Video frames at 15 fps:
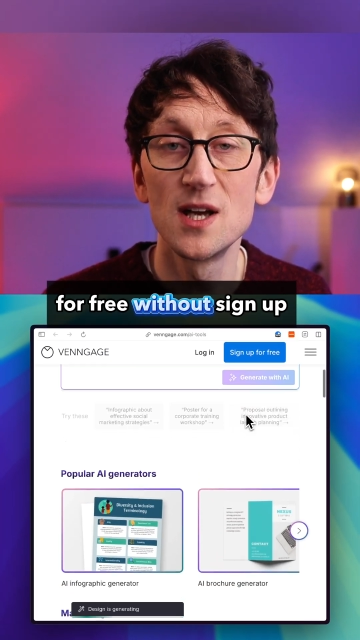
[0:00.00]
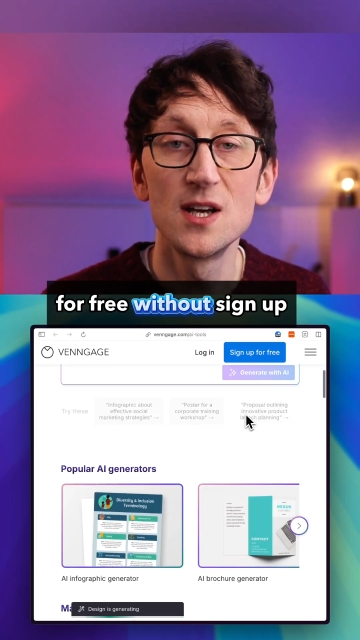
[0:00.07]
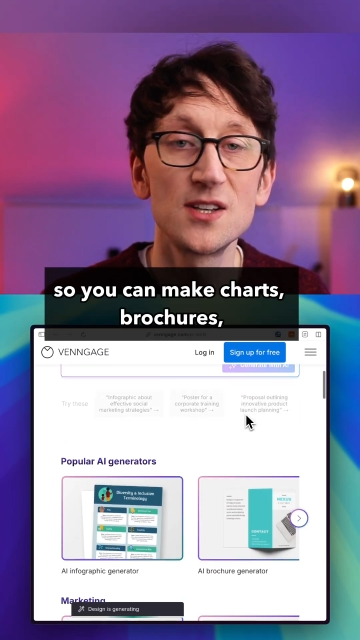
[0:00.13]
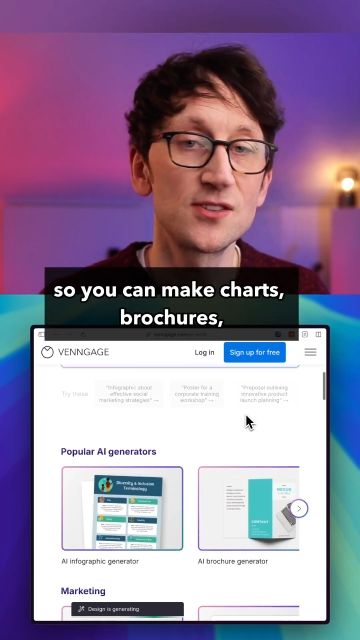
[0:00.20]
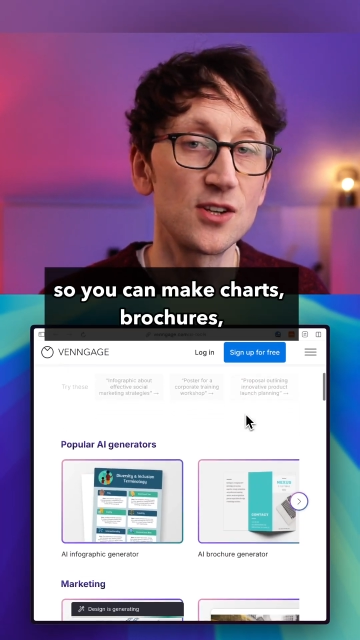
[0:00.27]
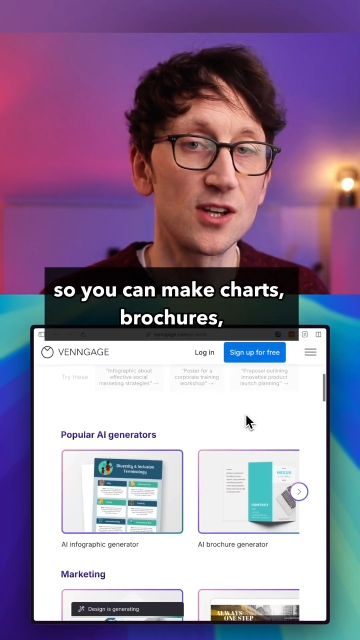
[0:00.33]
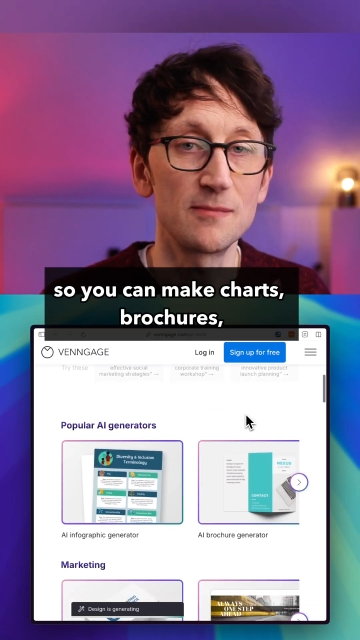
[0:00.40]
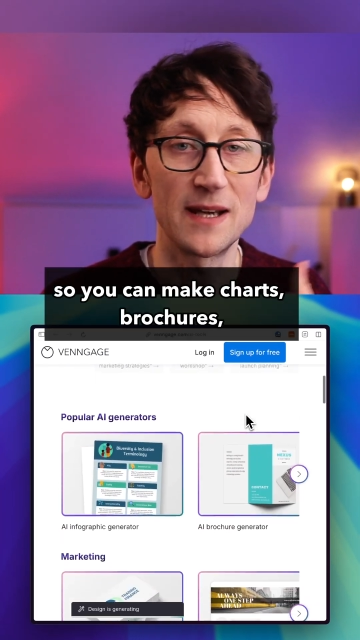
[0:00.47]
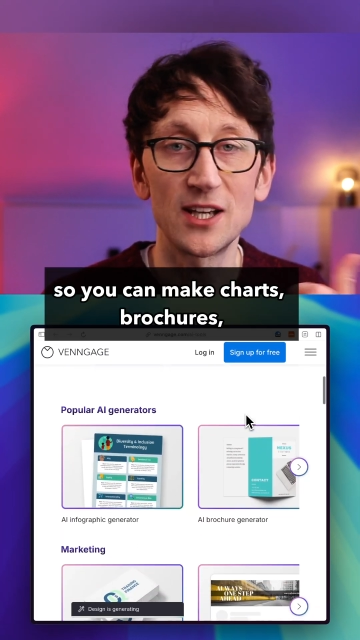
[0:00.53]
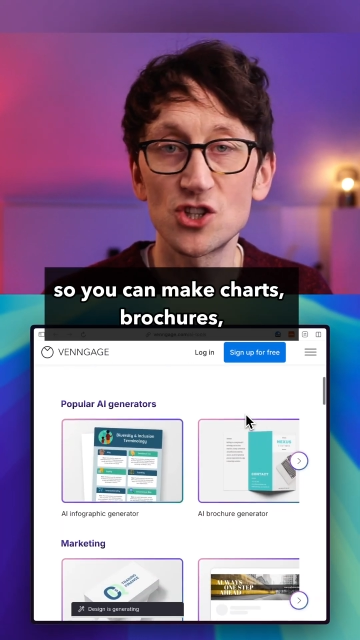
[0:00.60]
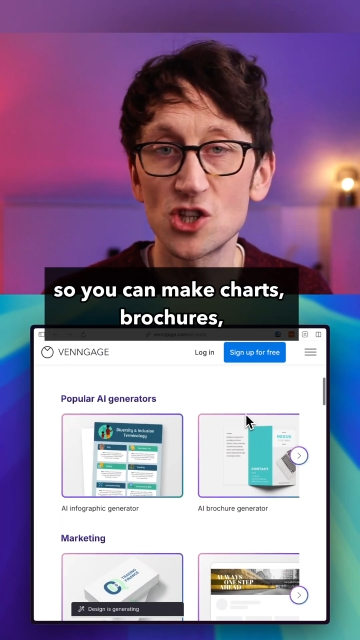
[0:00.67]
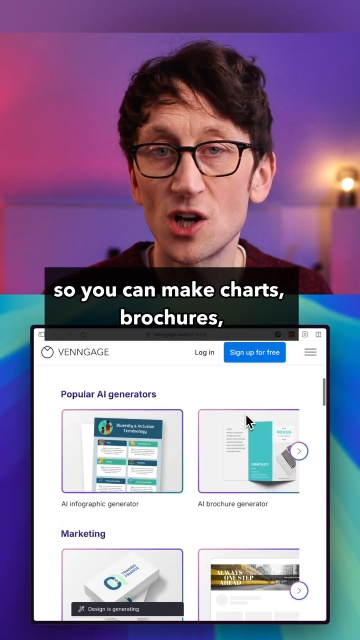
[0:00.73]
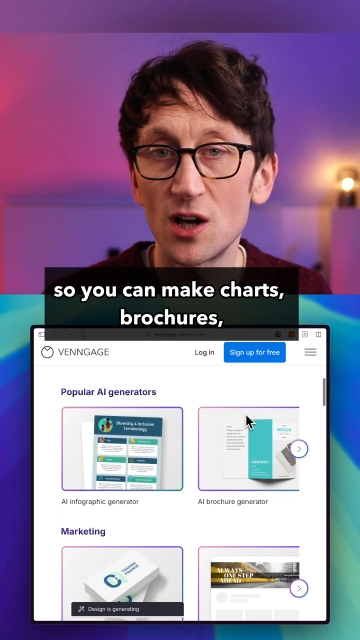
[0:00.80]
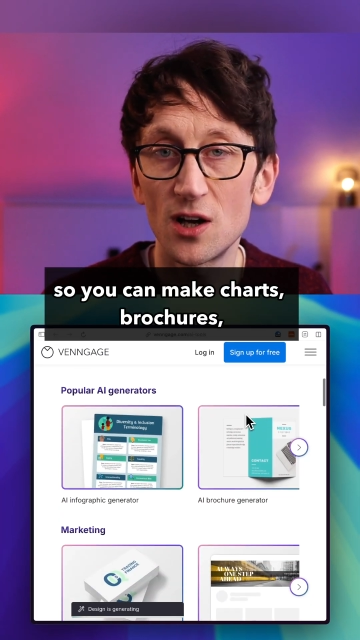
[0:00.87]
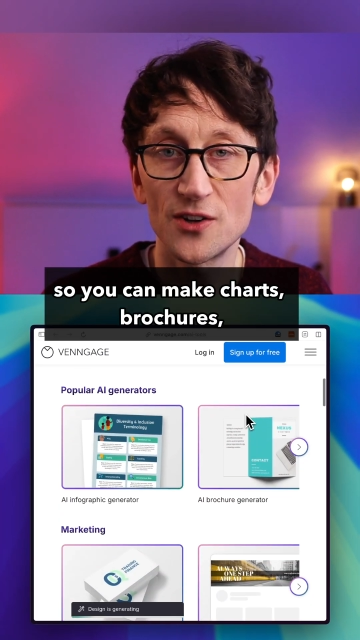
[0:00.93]
so you can make
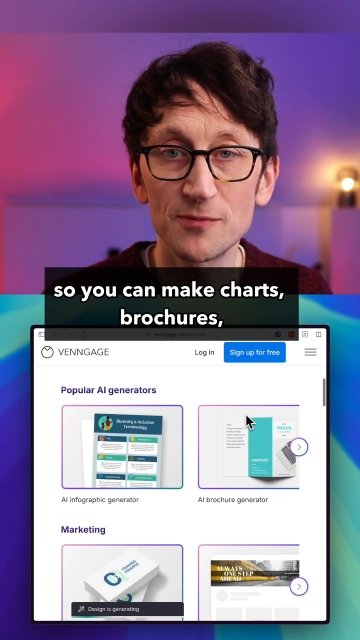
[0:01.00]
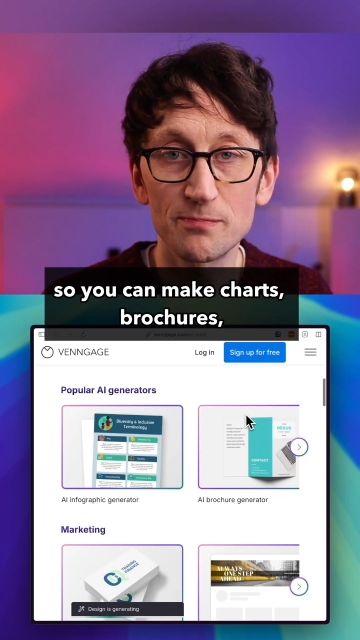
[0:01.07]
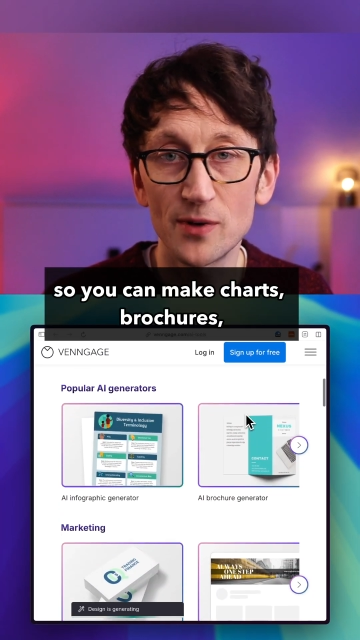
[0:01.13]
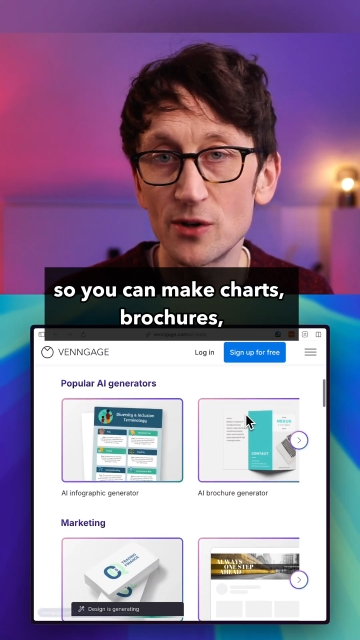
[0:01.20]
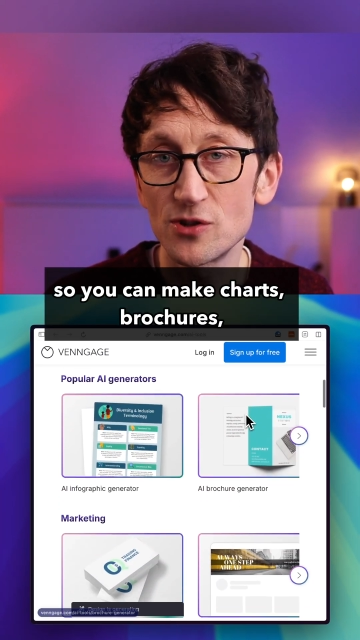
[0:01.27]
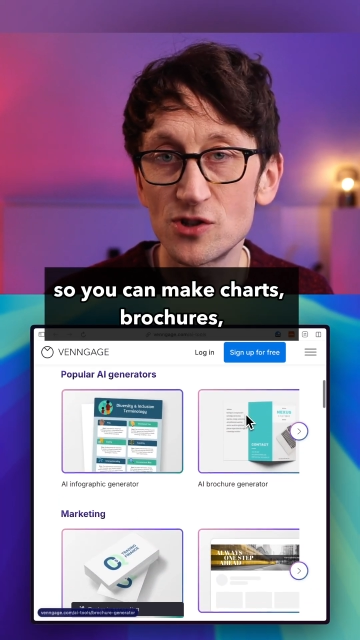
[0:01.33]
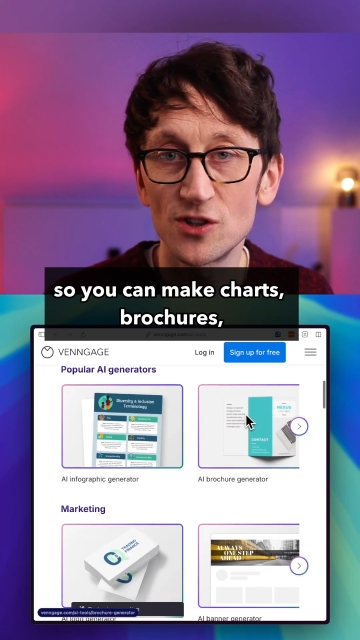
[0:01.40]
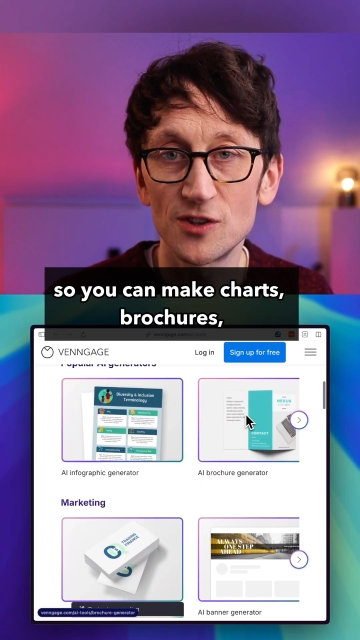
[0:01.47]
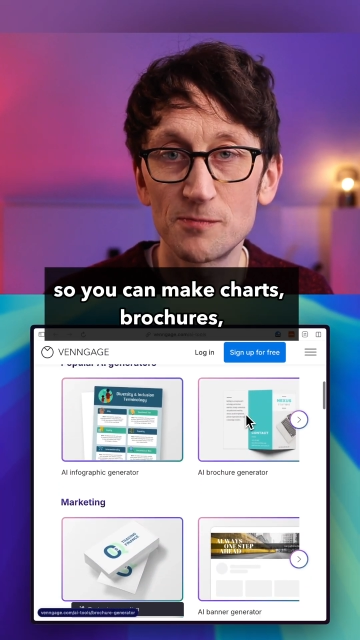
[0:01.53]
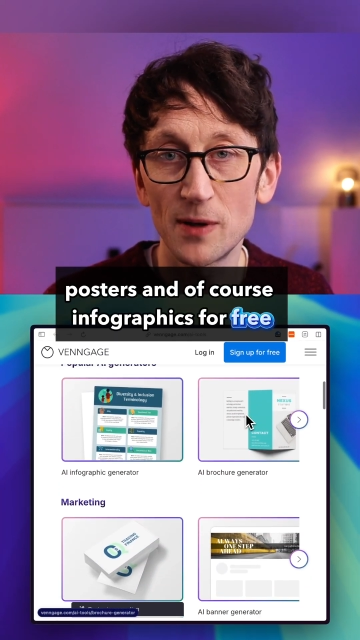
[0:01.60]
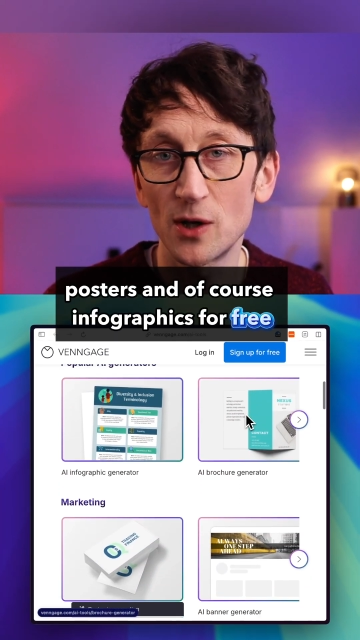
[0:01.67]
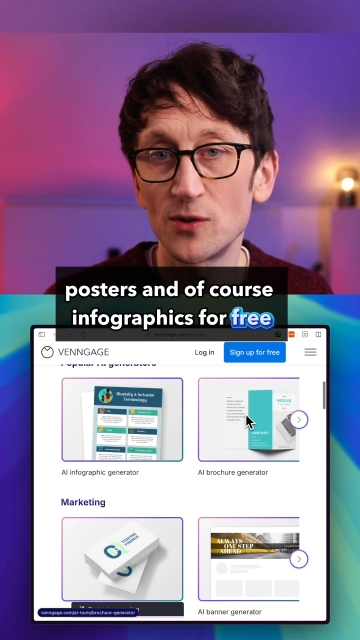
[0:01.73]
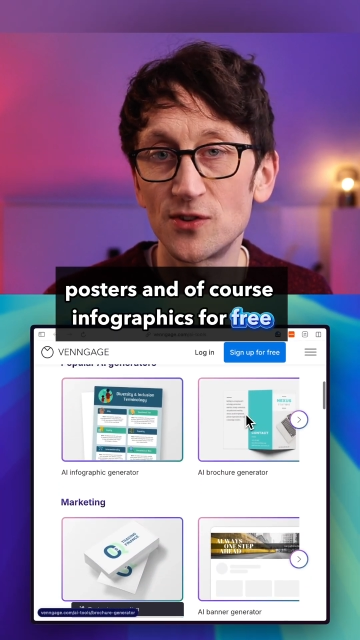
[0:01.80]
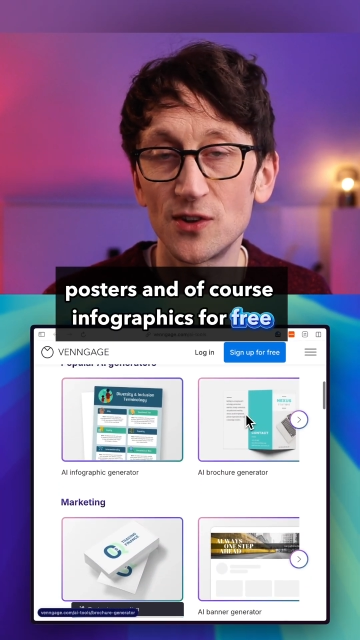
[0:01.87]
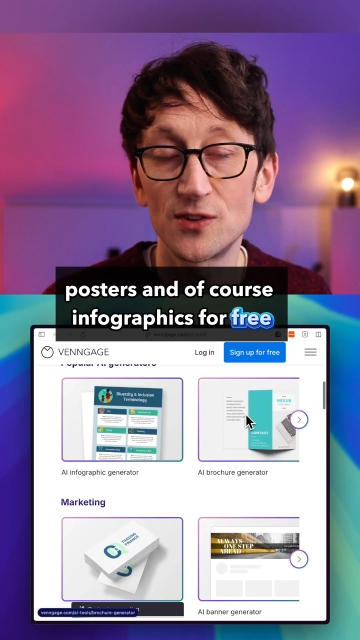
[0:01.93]
charts, brochures,
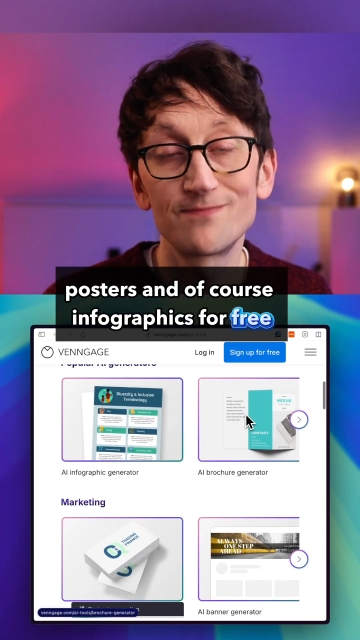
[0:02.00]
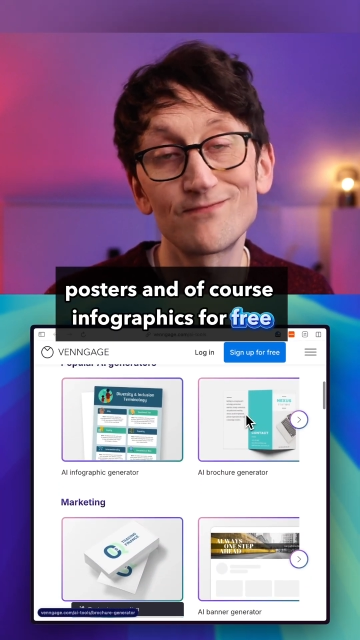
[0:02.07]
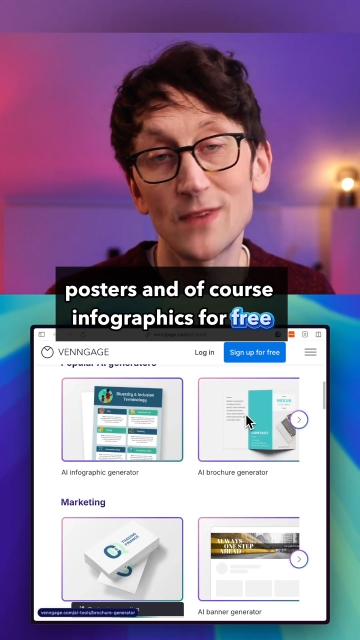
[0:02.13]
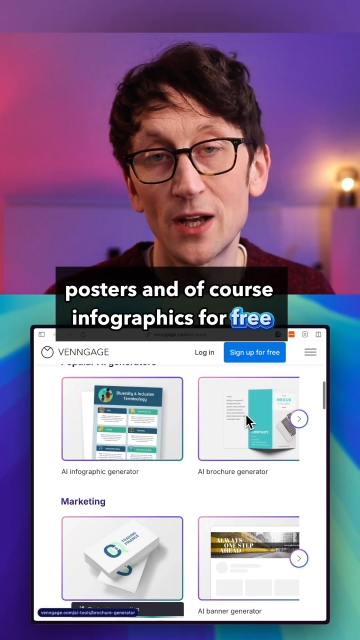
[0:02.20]
posters,